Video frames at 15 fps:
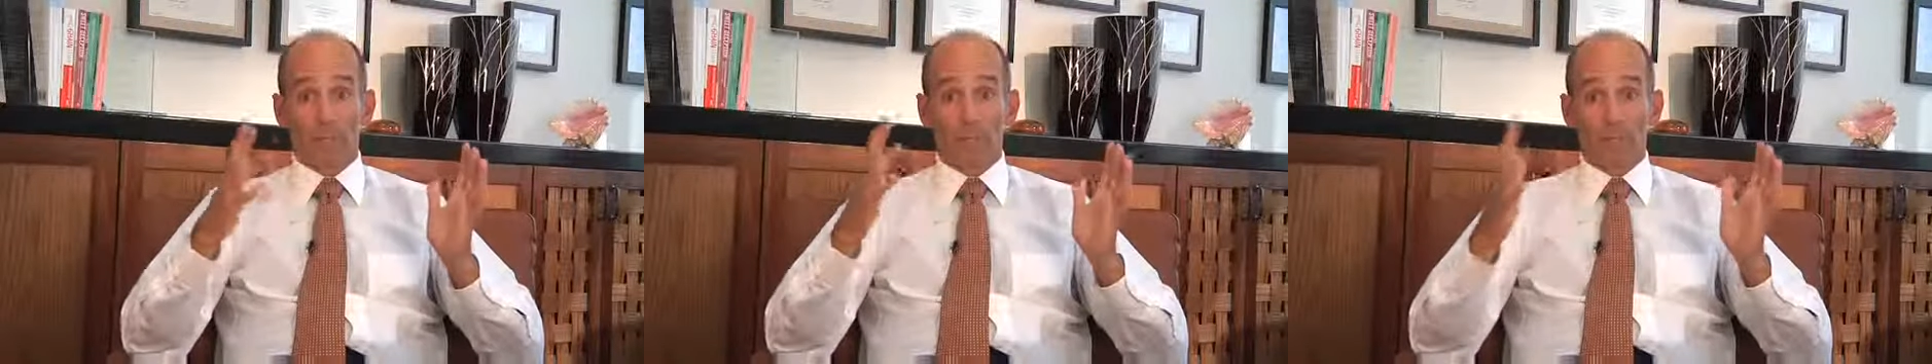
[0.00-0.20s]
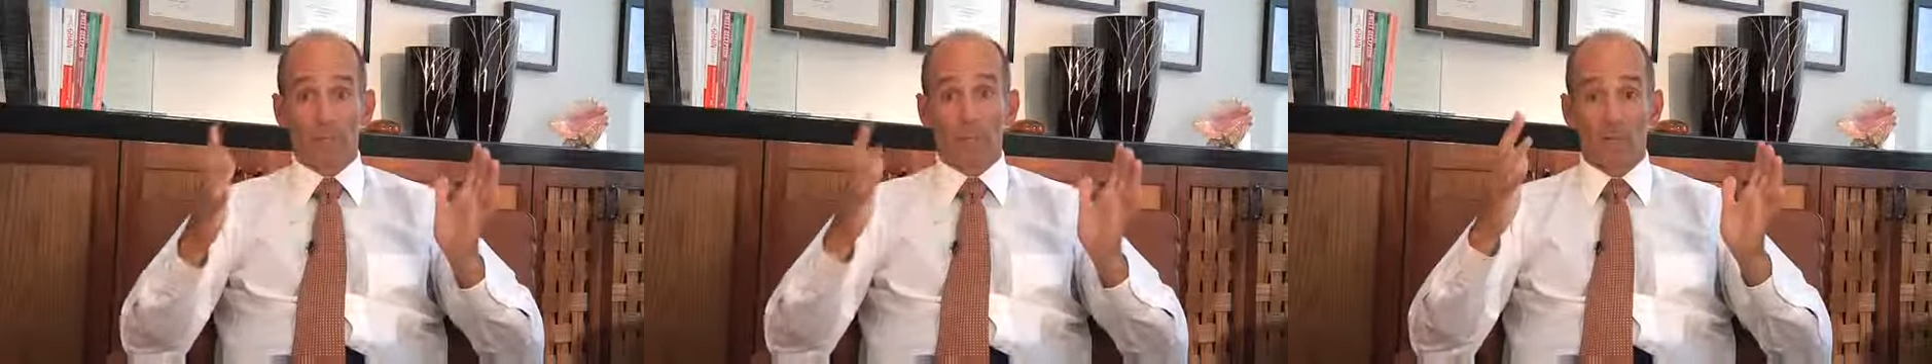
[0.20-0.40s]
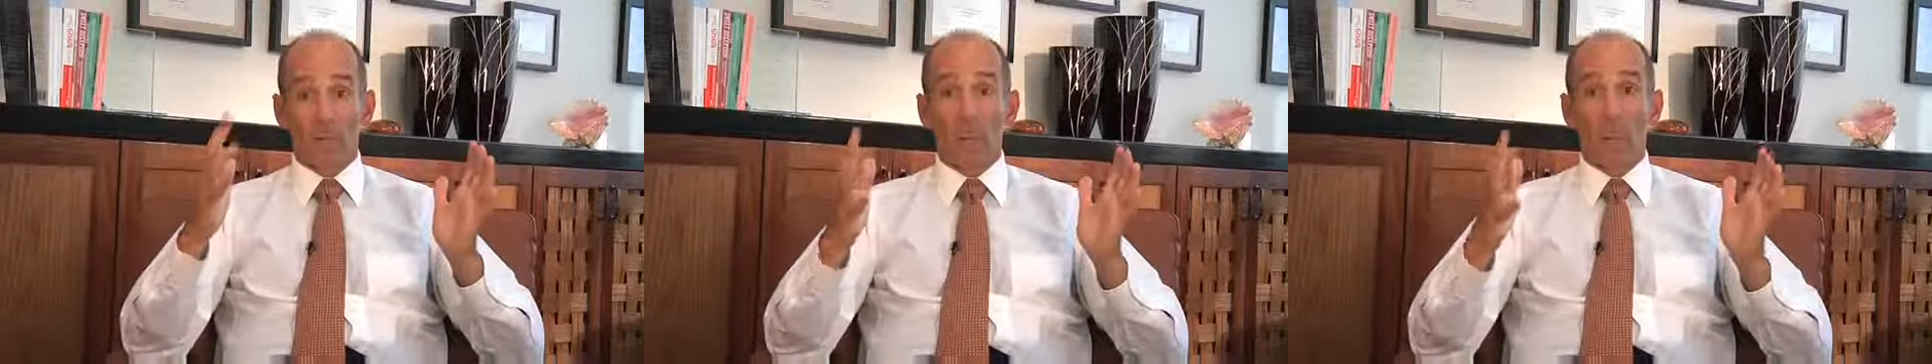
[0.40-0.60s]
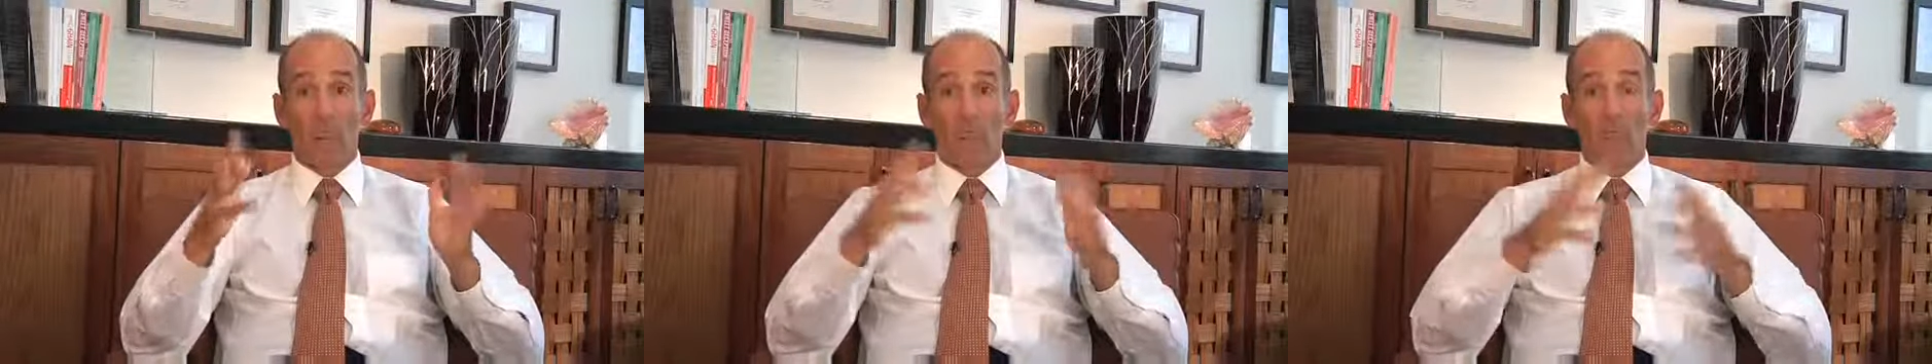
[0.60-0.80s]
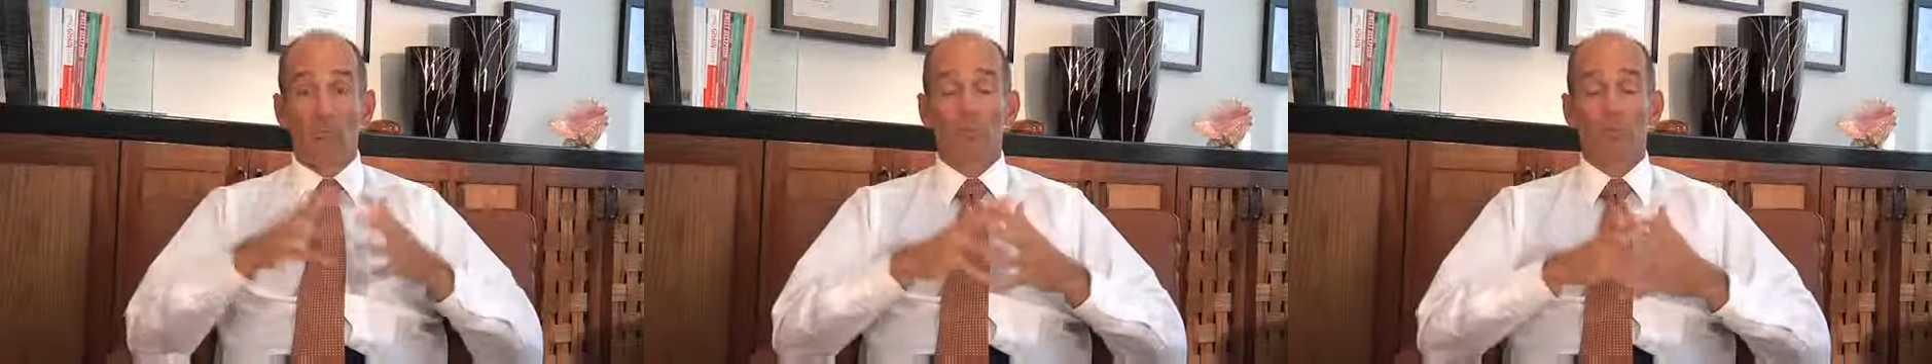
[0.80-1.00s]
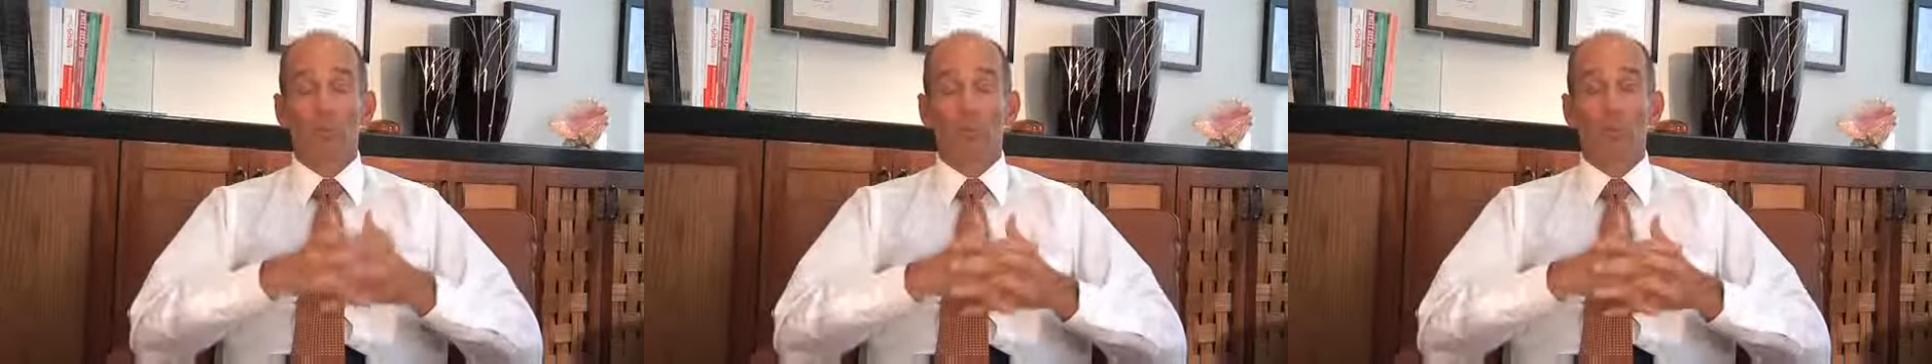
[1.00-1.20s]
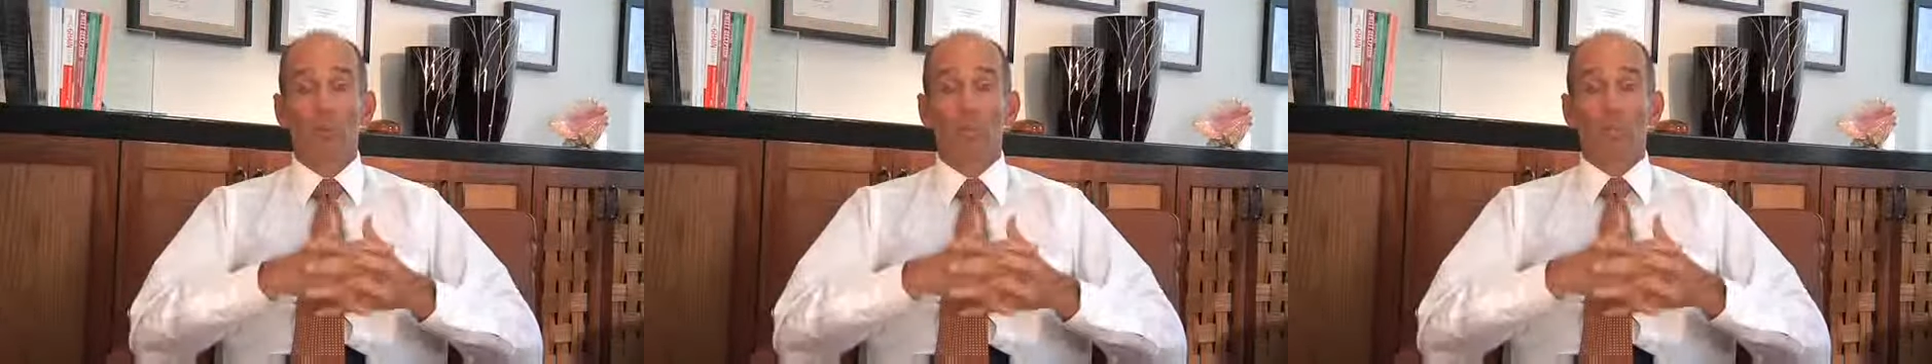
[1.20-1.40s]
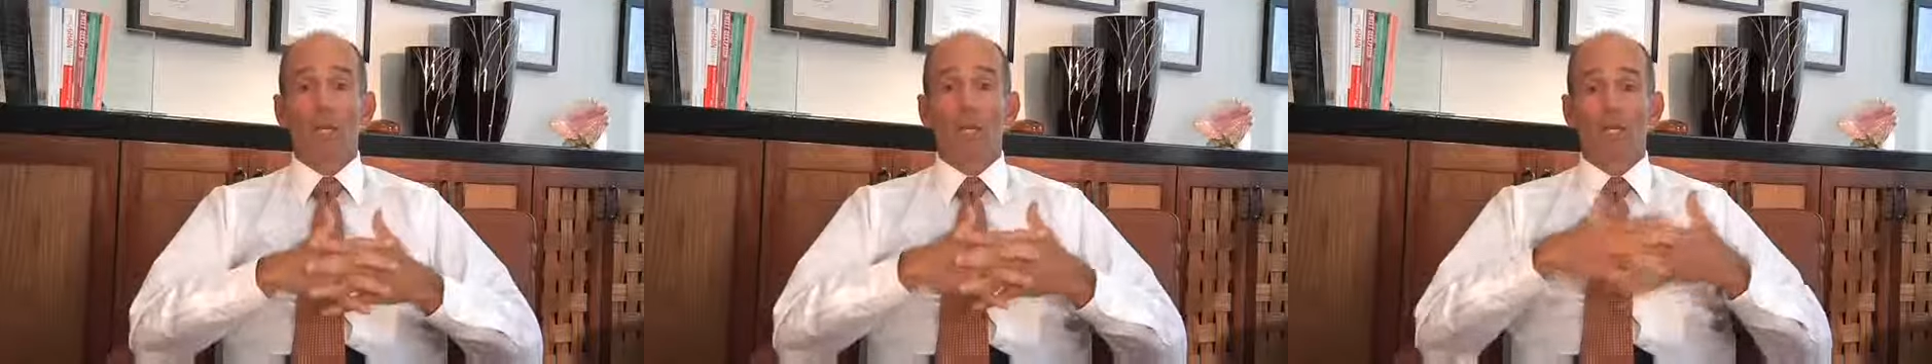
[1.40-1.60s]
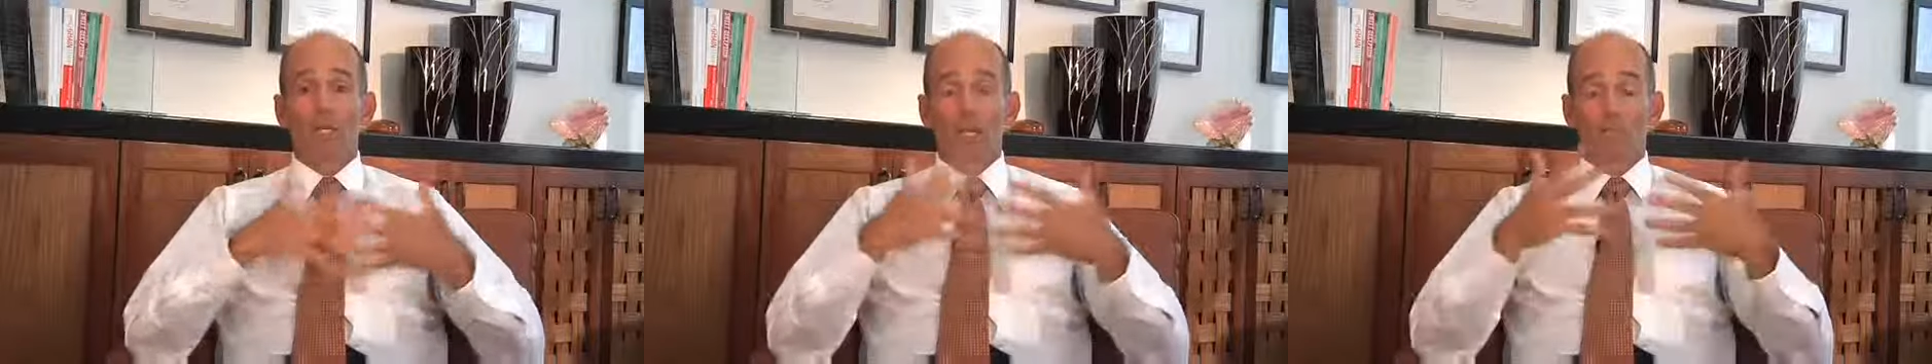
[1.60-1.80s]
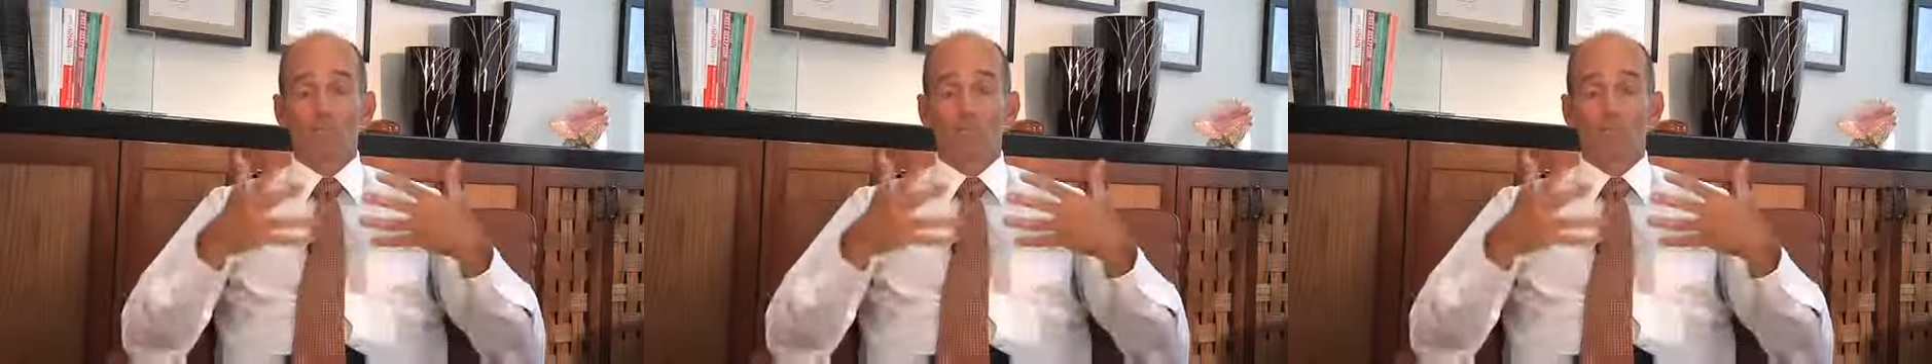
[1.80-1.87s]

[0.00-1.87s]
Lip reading: potentially harmful to you in the